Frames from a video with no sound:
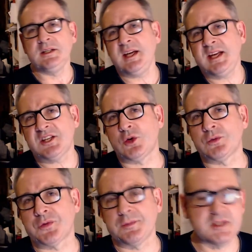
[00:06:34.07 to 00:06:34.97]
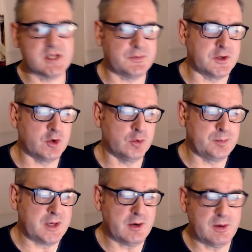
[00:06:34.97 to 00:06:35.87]
Years on from the
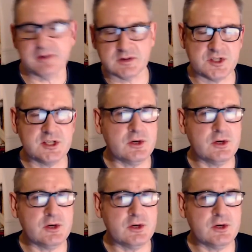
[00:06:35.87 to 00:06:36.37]
difficult period that's